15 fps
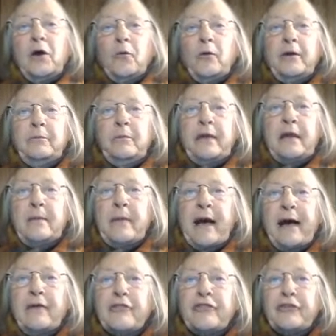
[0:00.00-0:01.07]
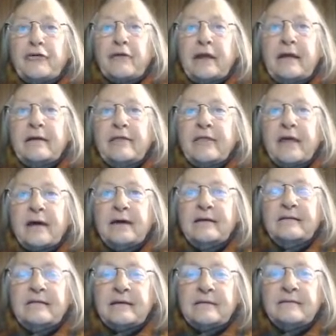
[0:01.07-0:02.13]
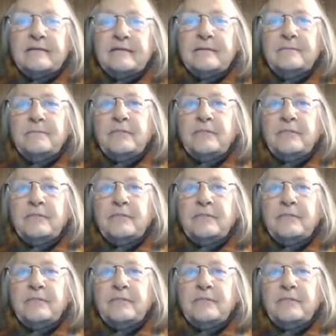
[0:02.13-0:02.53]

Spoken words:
would be about 30th cousins.